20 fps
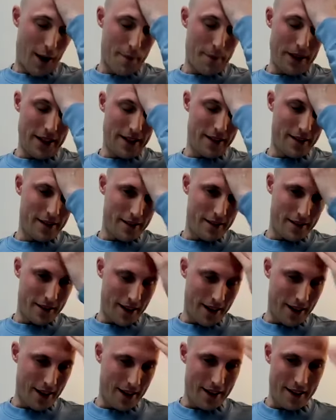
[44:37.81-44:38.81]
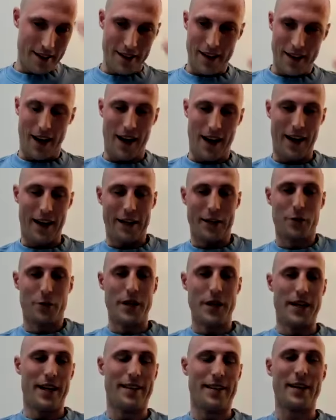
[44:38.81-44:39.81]
I mean, I
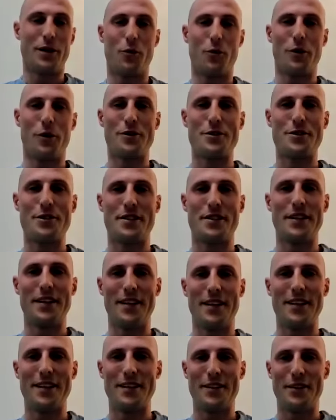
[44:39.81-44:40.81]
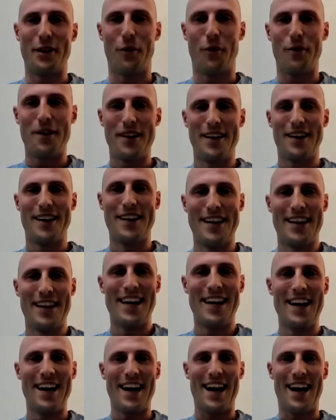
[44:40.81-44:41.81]
agree, and I think we're still,
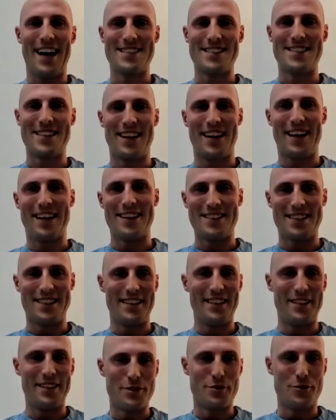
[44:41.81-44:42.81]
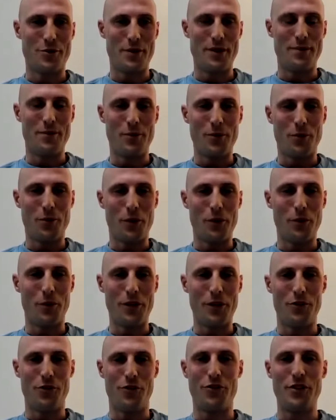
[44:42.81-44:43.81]
as an industry,
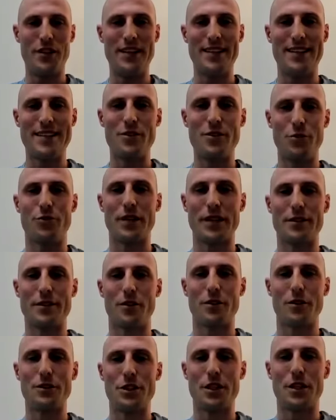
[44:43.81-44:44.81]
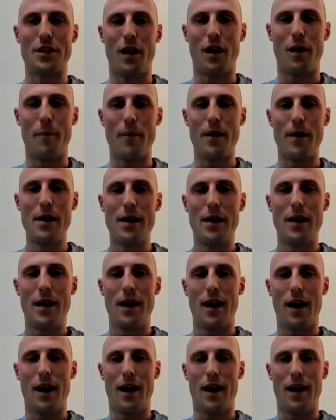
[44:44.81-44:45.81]
when you see this new technology come,
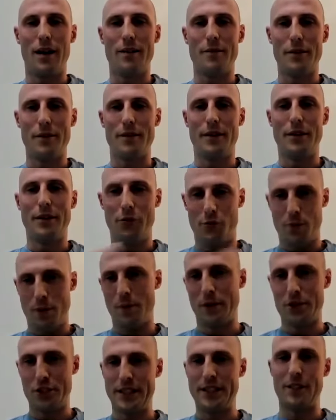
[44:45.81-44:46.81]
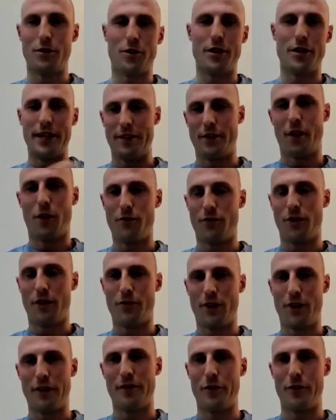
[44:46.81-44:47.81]
it used to be machine learning, you know,
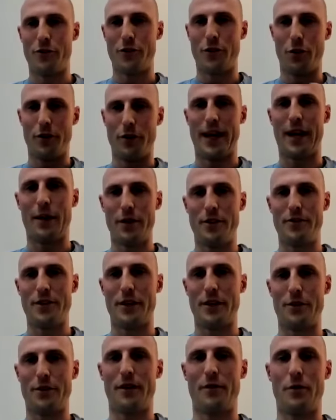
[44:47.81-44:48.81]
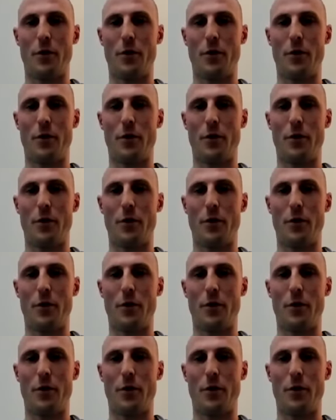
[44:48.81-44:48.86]
5 years ago. Now it's generative.